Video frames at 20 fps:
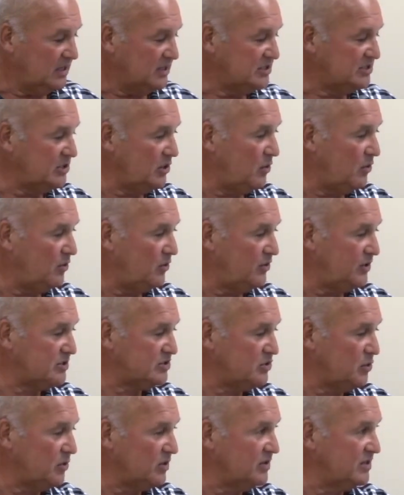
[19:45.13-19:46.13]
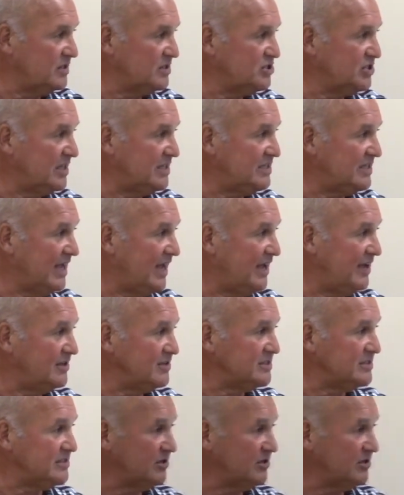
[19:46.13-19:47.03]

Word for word: So, this court of the Gentiles,